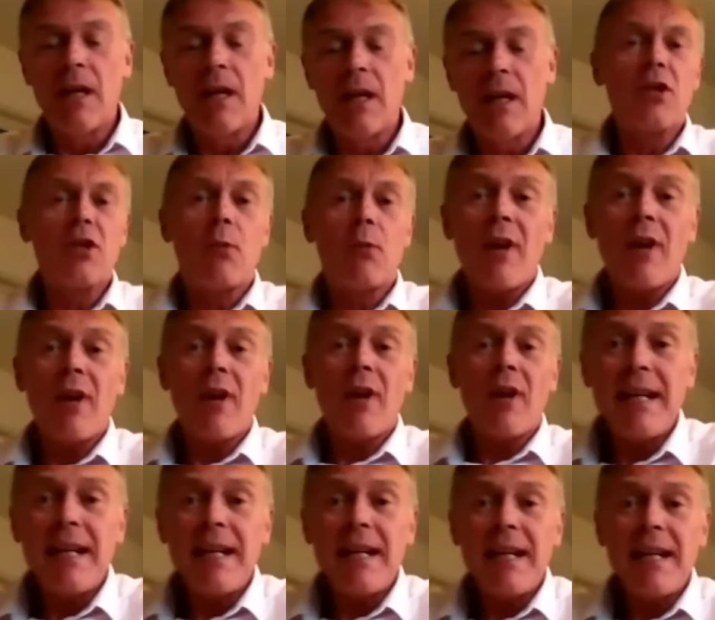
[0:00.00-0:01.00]
So what I'd
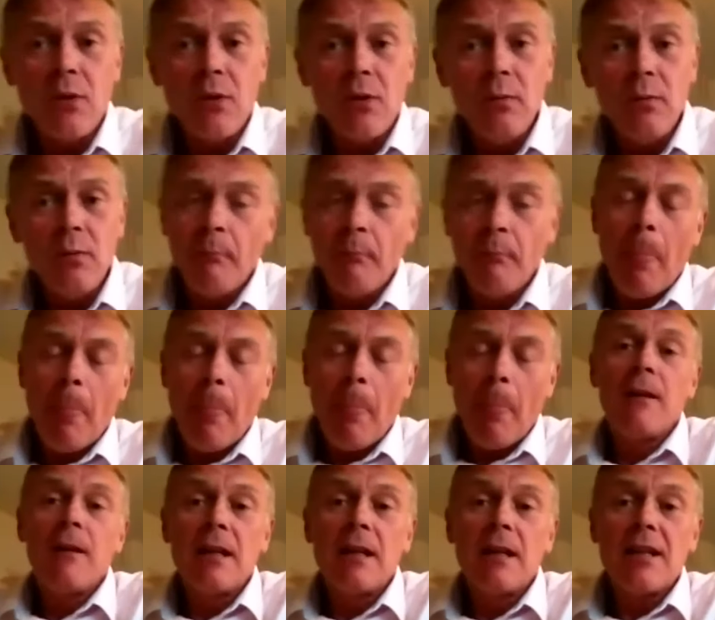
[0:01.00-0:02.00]
like to do
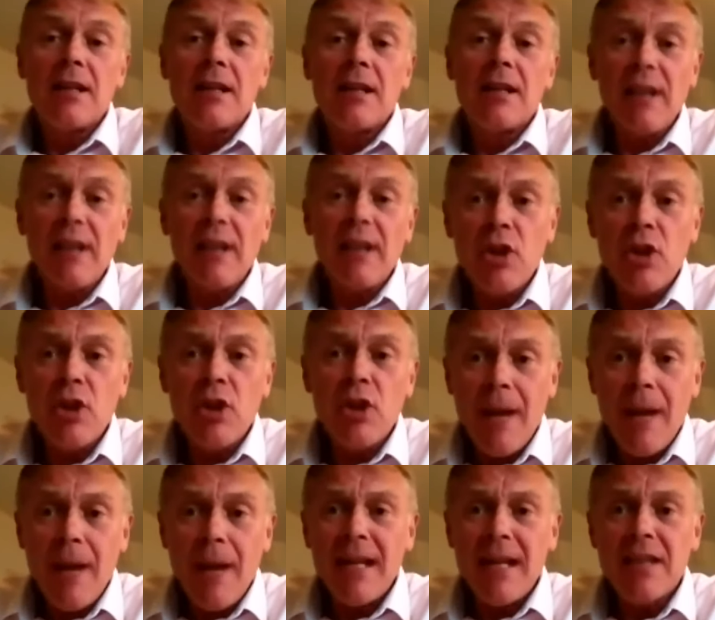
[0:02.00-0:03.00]
is I would like to share
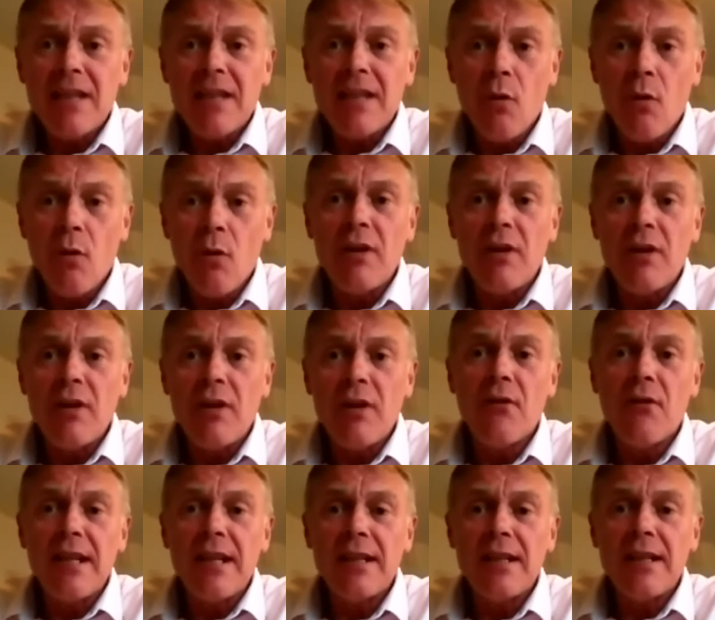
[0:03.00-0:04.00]
my story in
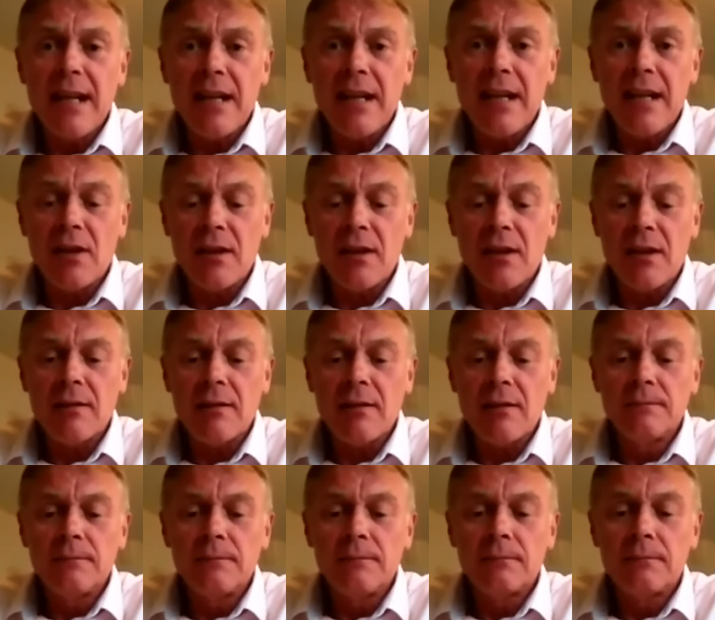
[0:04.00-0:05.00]
three stages.
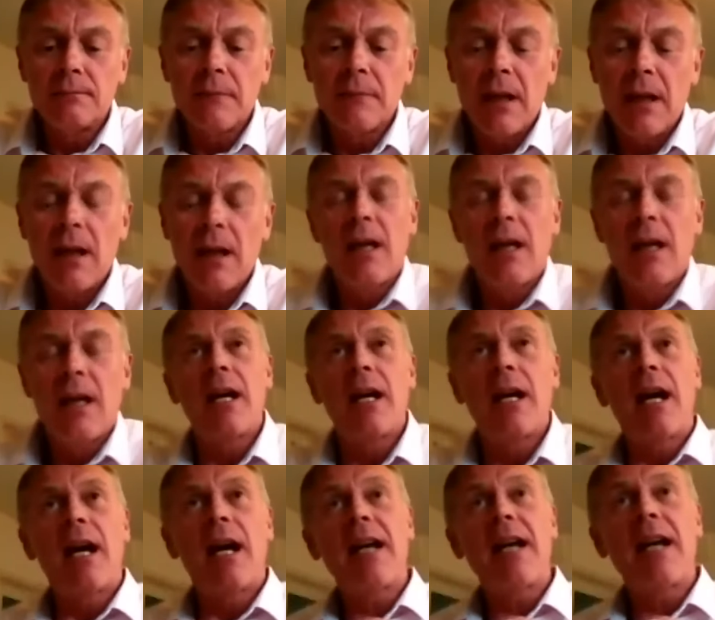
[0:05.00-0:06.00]

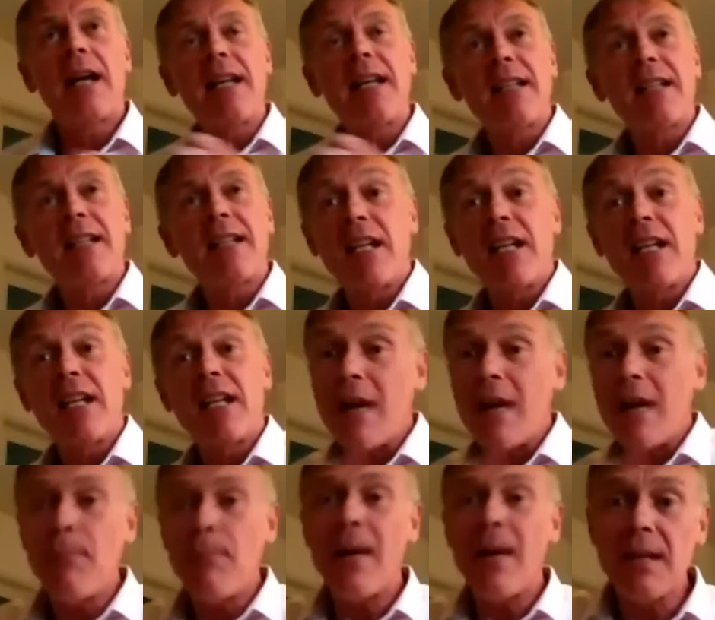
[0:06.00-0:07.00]
I'd like to take you
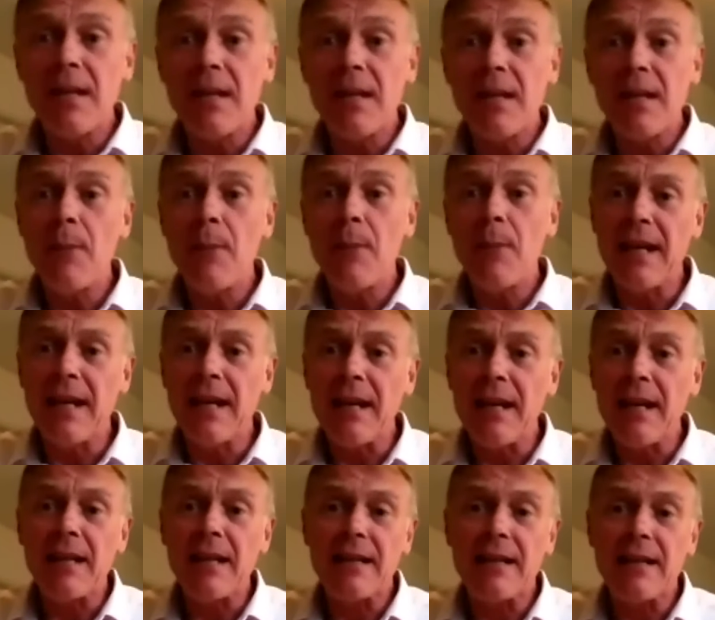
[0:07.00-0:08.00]
right back to the beginning
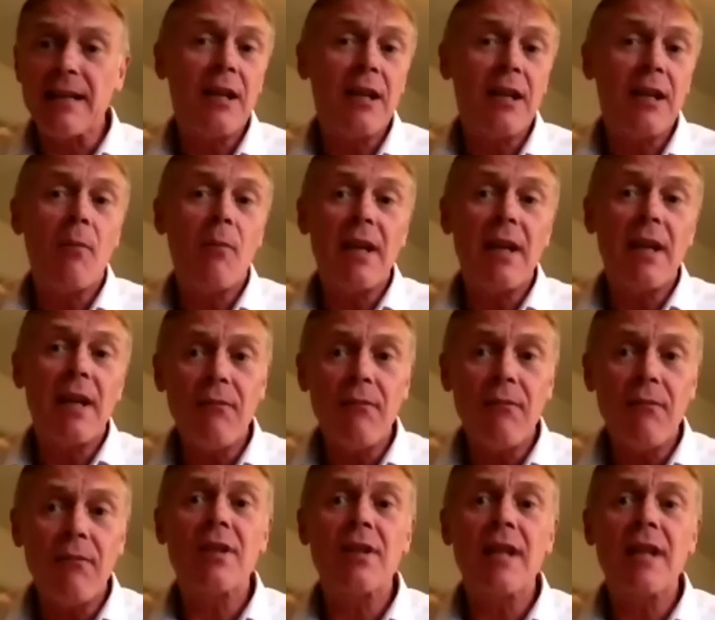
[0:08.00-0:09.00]
and I'll tell you what my
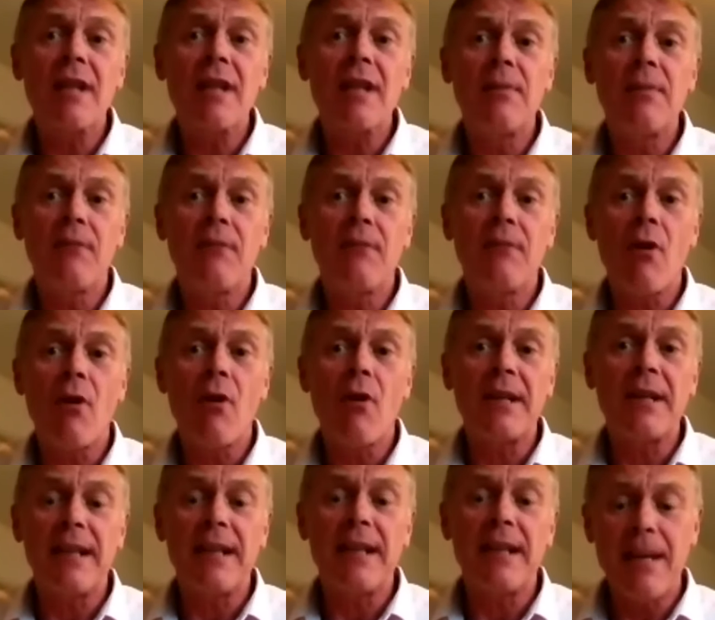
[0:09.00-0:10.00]
life was like before I
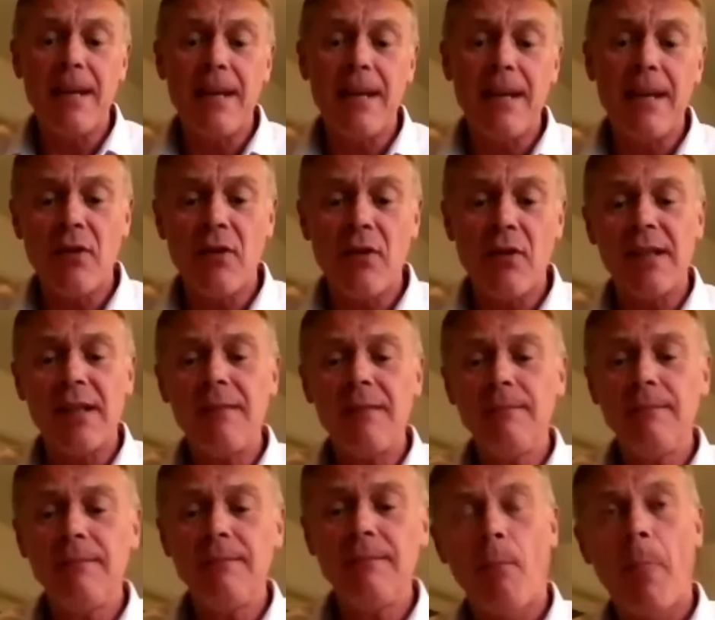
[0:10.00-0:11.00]
became a
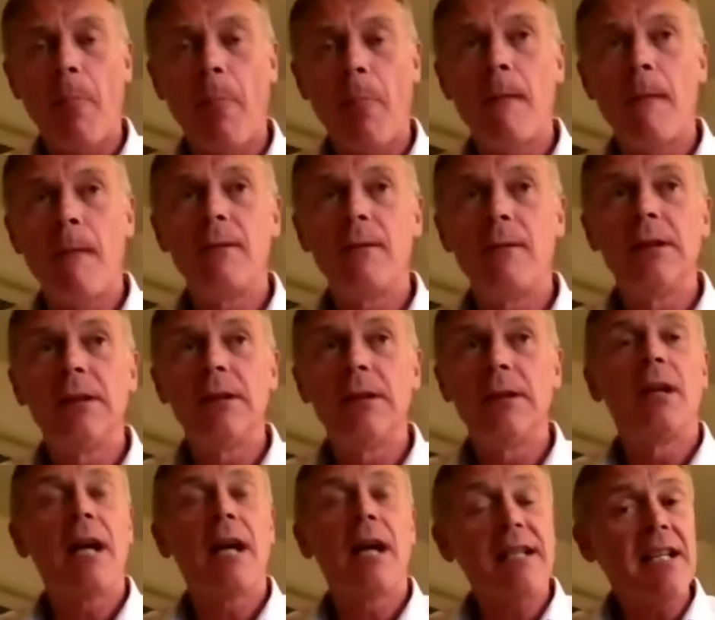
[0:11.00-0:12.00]
Christian.
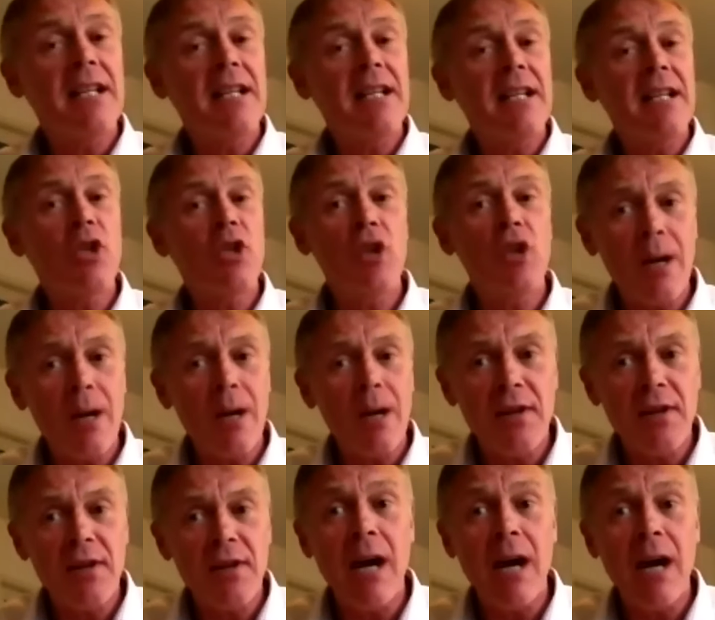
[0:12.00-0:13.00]
I'd like to share
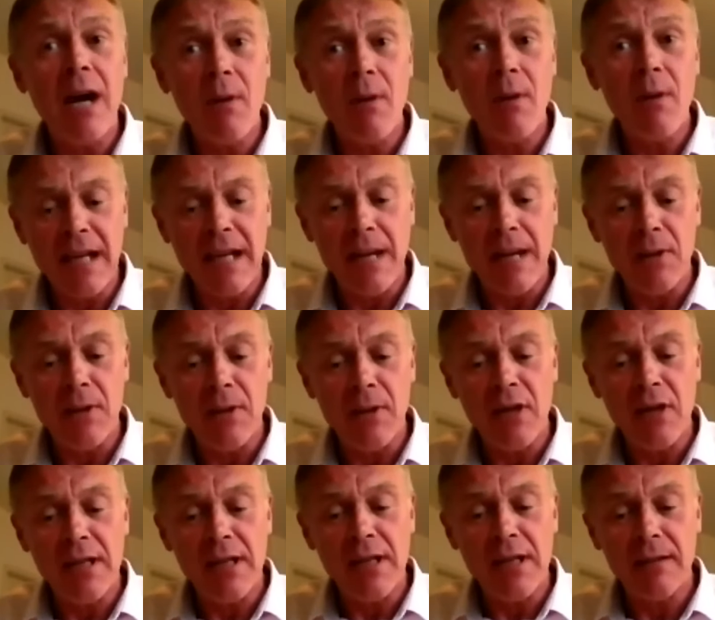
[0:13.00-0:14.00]
with you how I became a
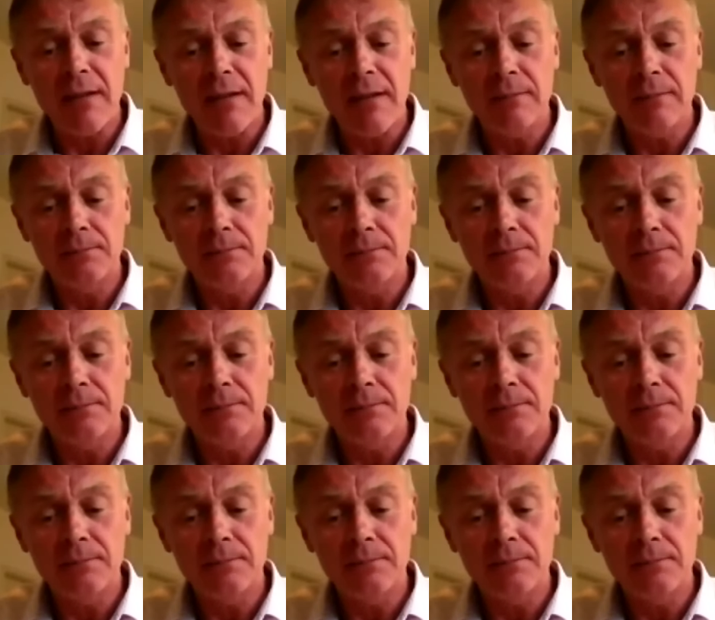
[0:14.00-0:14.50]
Christian.